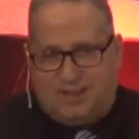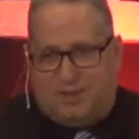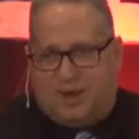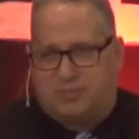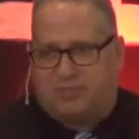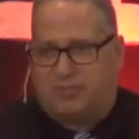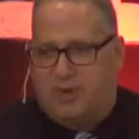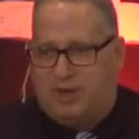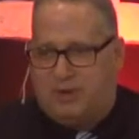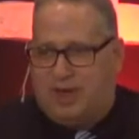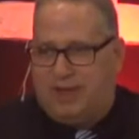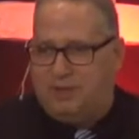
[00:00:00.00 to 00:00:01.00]
wipe the
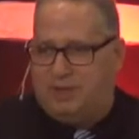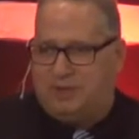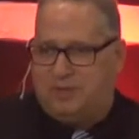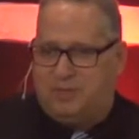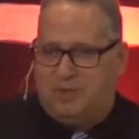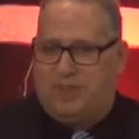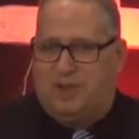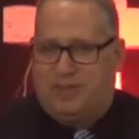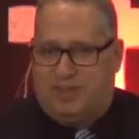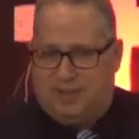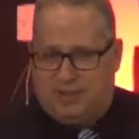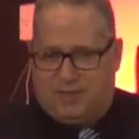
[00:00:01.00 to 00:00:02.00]
sweat away. We'll all
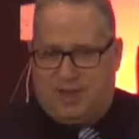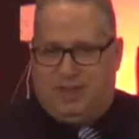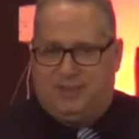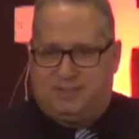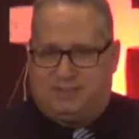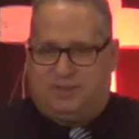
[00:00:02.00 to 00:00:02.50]
be good, right?